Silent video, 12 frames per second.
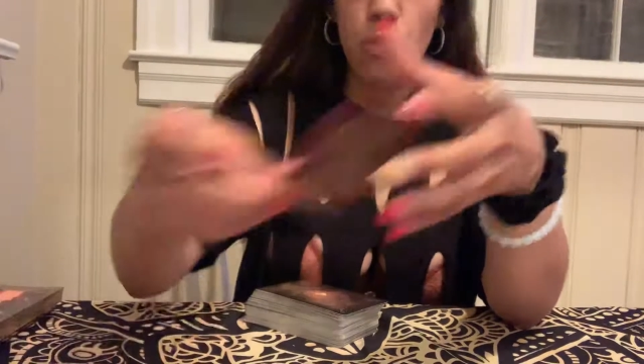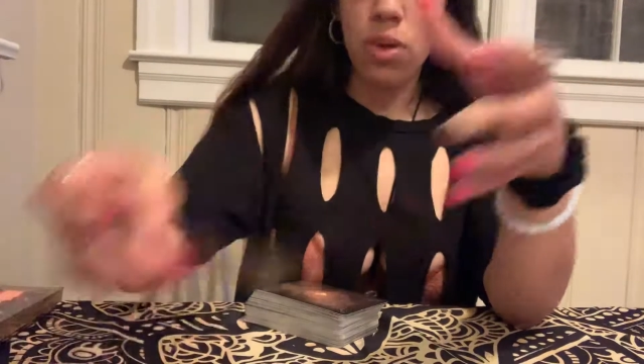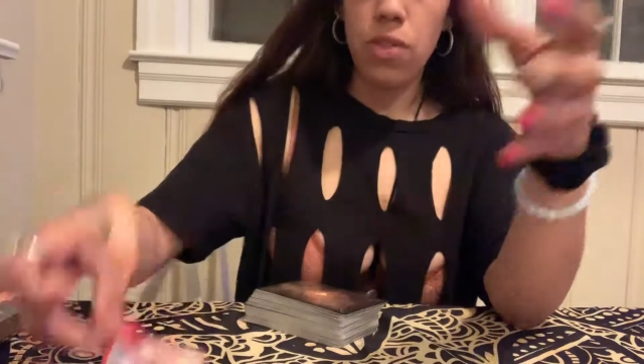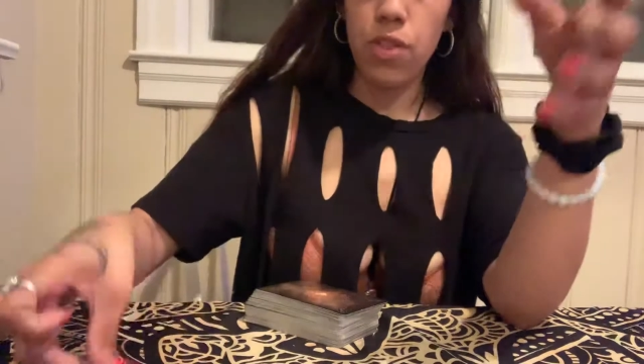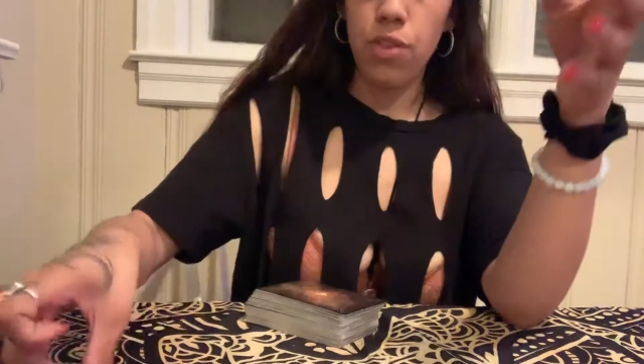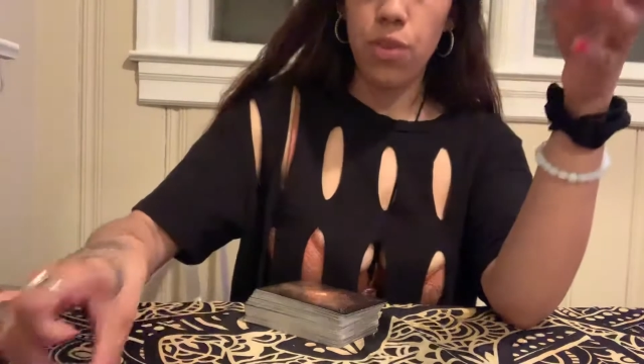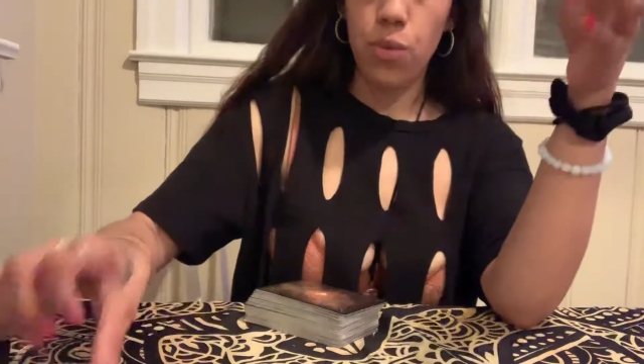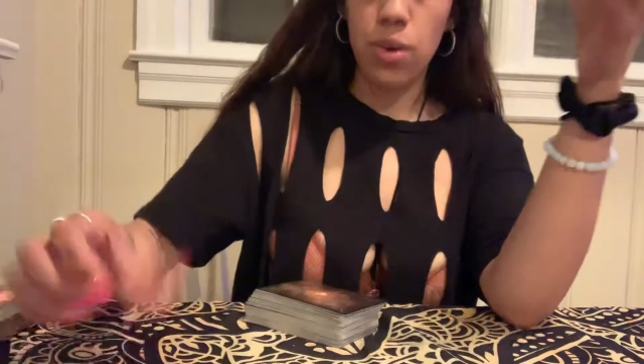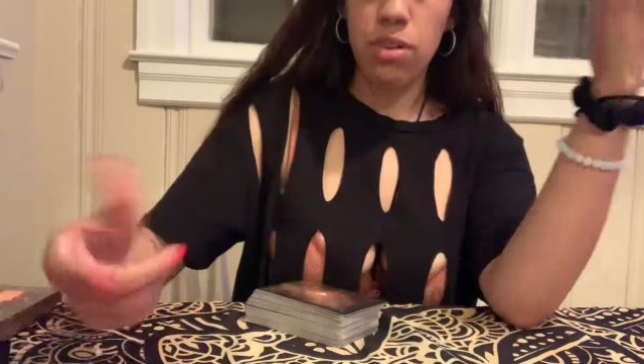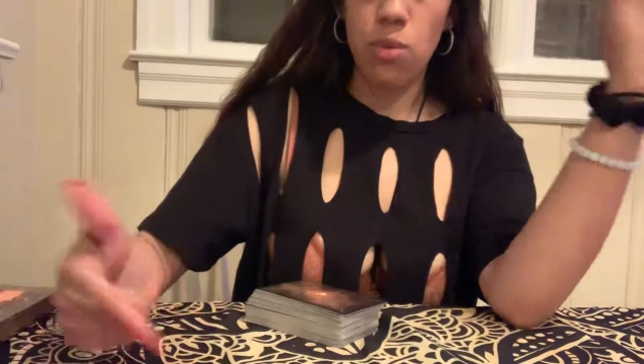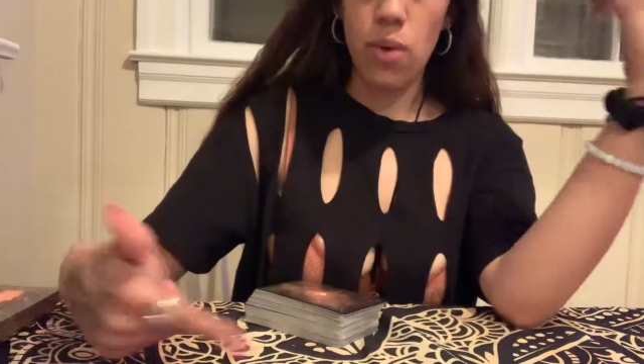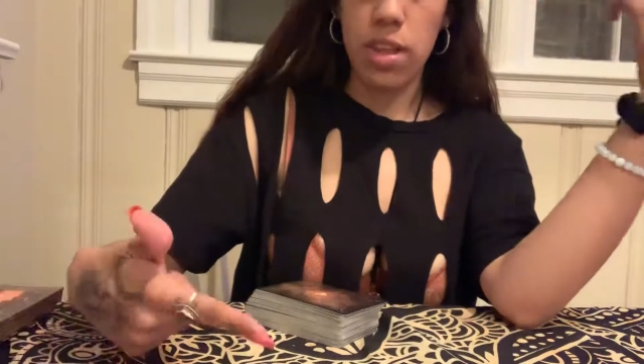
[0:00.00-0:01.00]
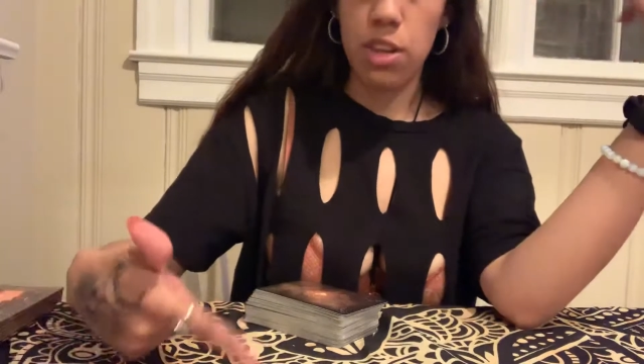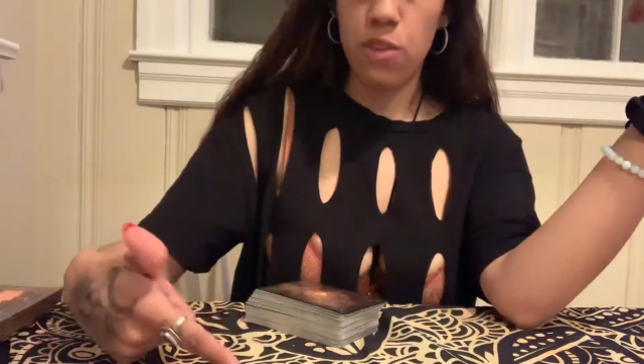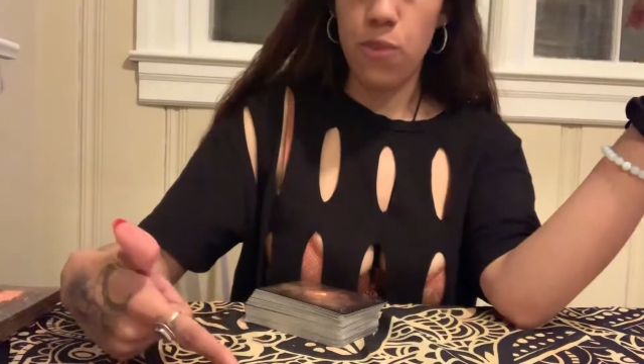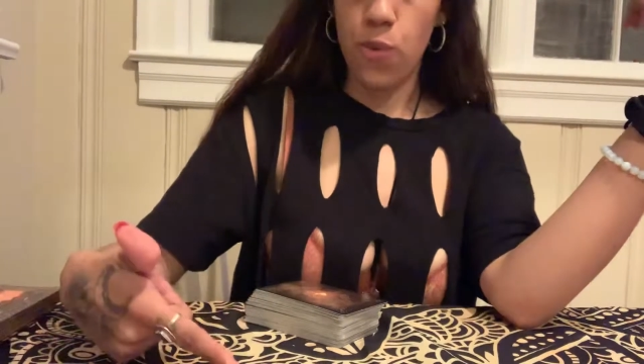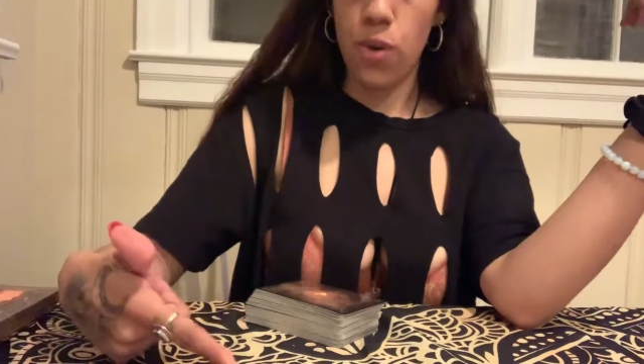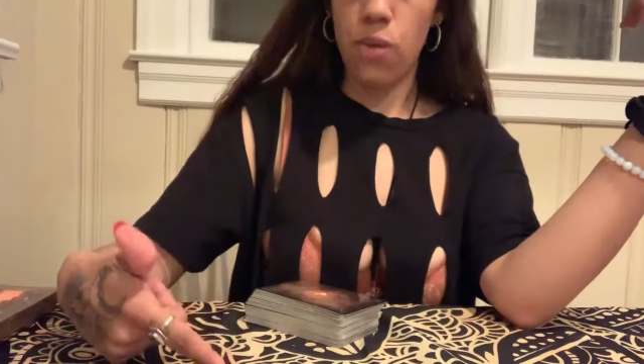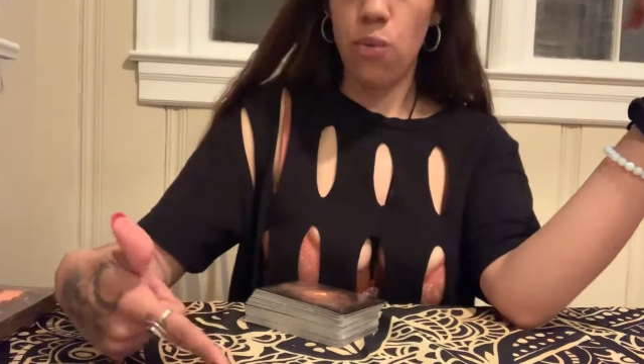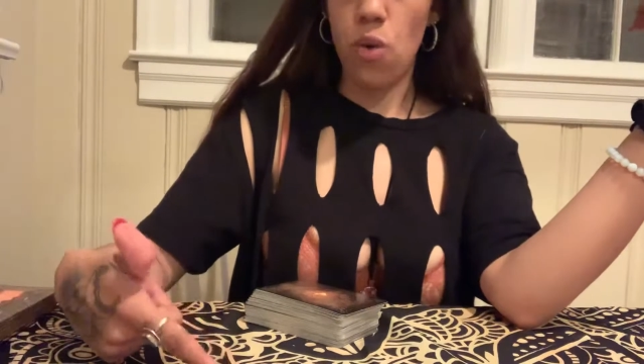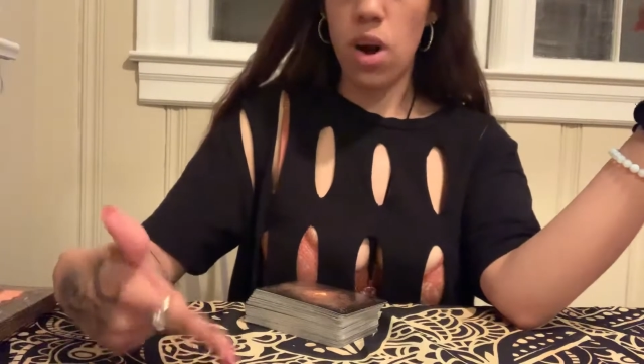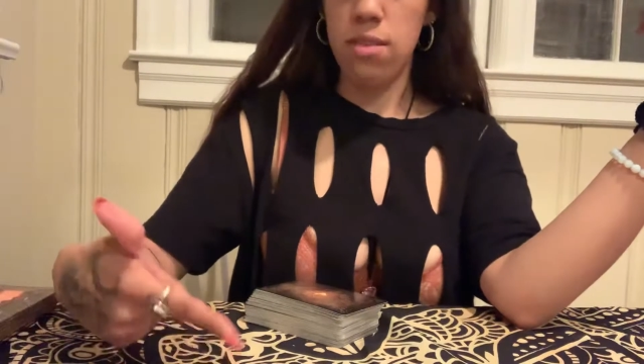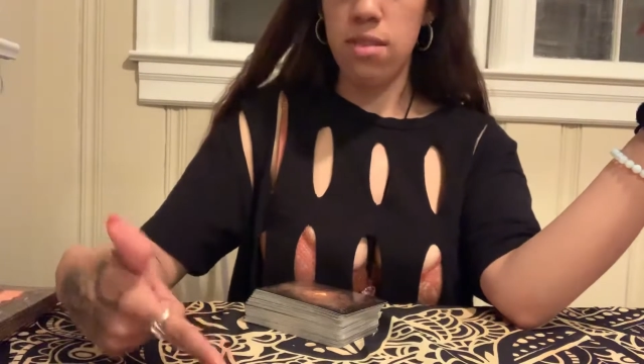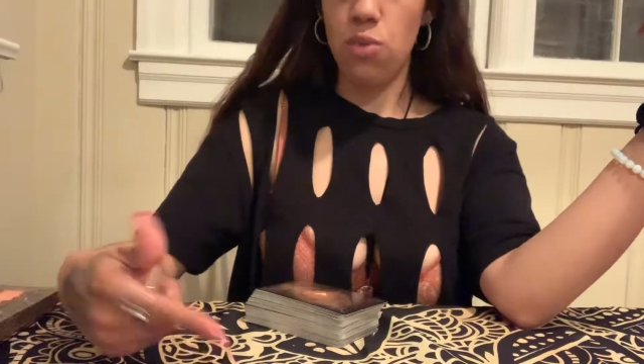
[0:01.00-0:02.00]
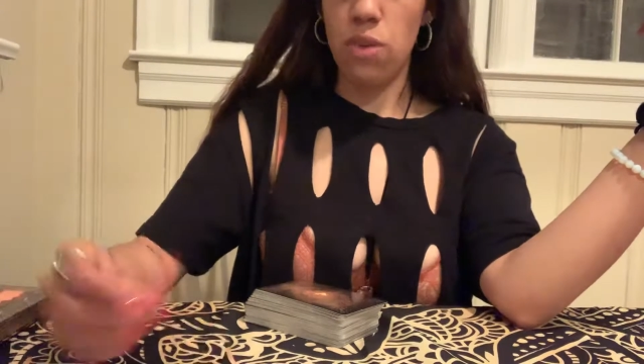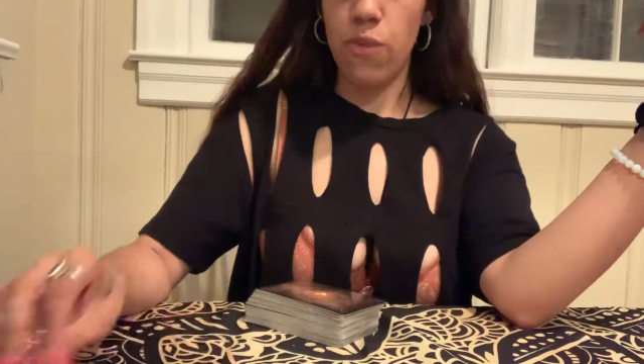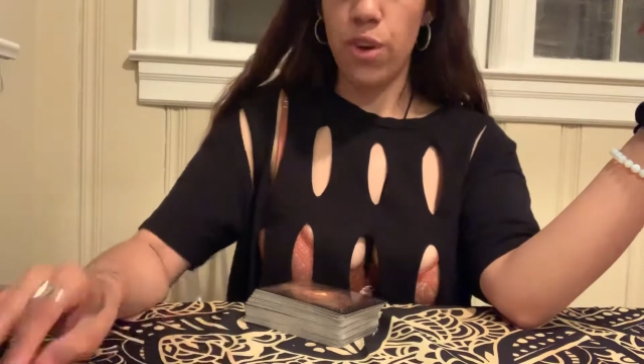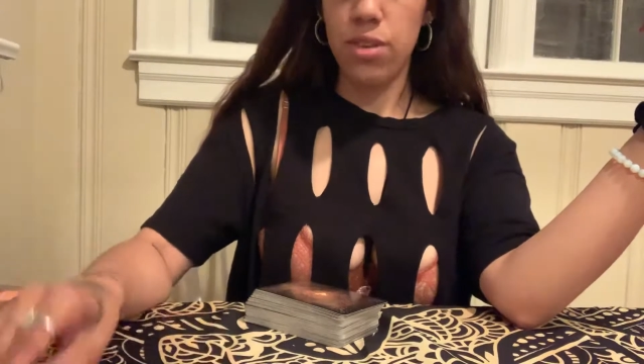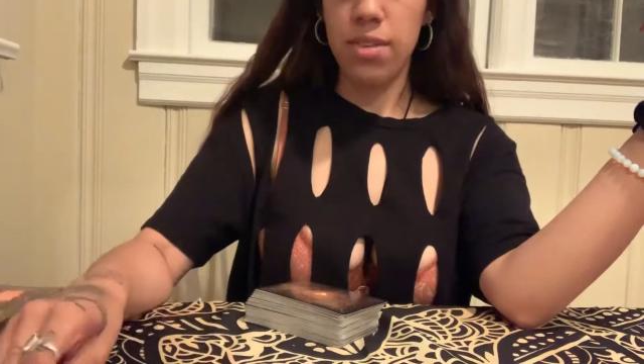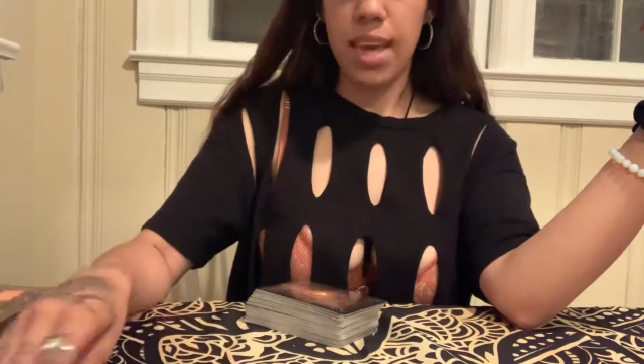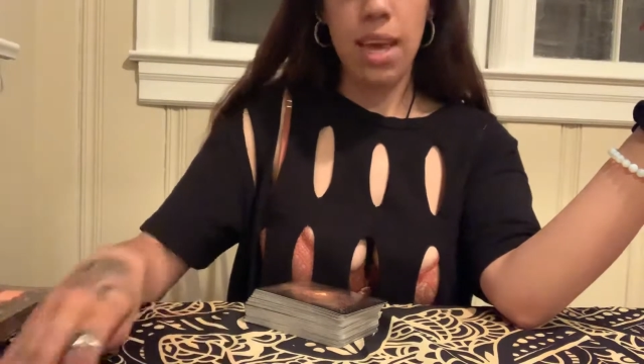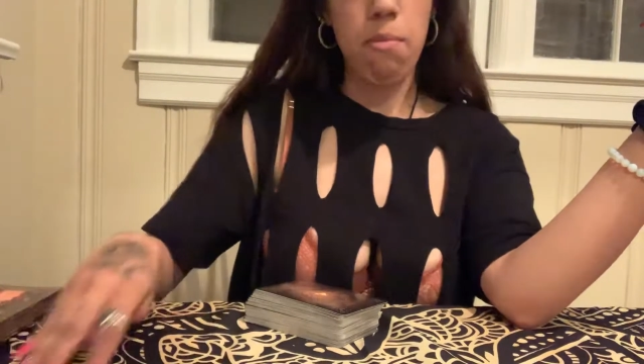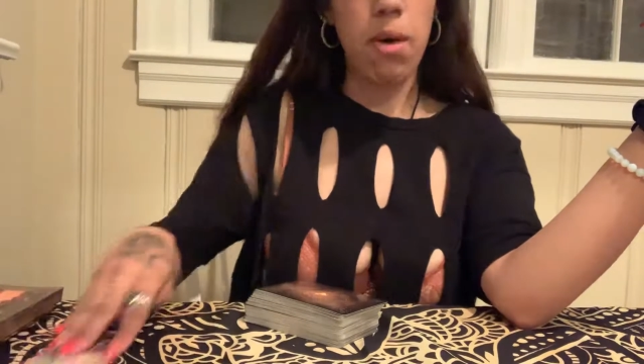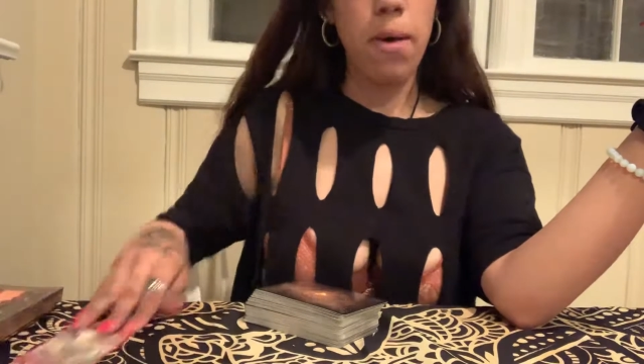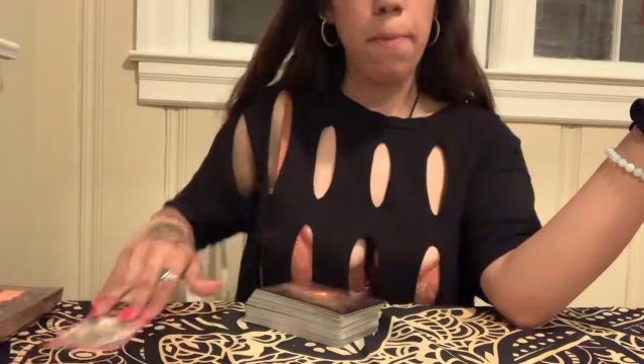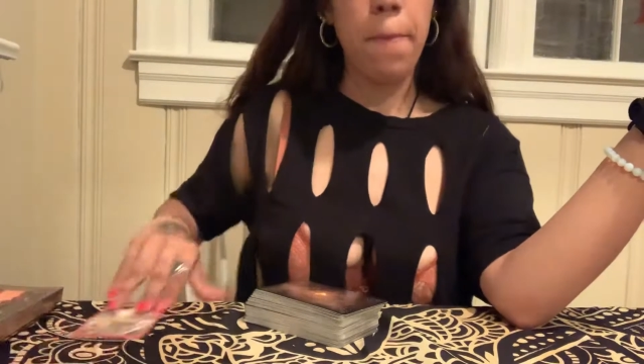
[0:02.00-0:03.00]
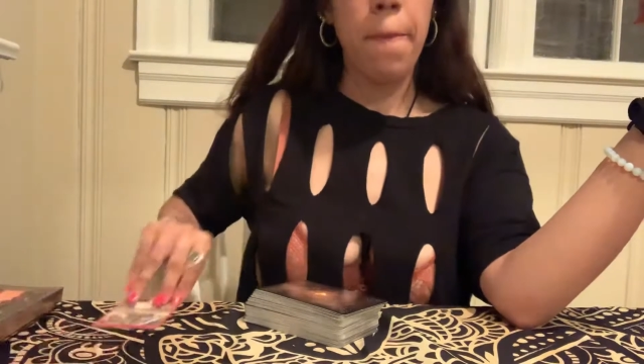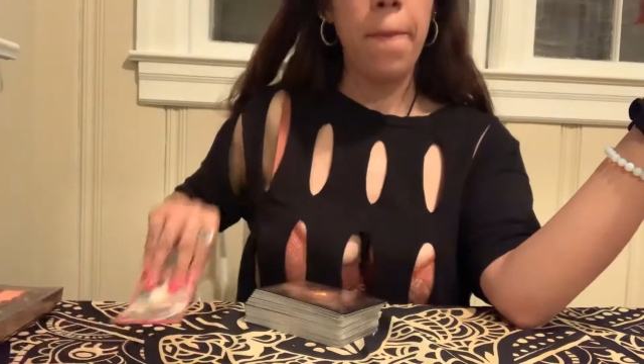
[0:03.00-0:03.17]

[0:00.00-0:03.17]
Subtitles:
with you, the reason why this Four of Wands in reverse came up,